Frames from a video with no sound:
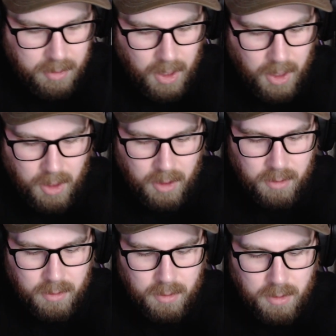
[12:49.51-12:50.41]

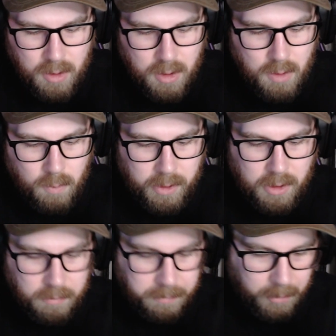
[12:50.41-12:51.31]
and we
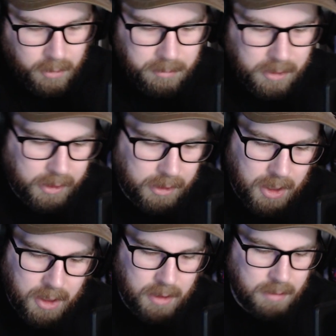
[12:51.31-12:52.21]
confirmed like,
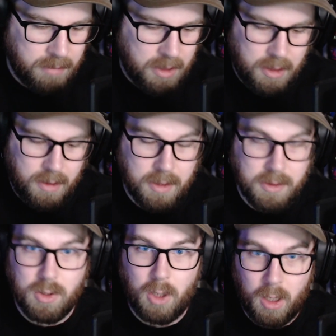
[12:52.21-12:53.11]
hey, this
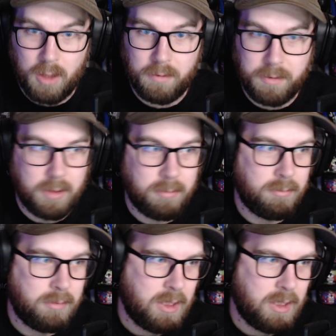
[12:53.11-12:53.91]
is all of them.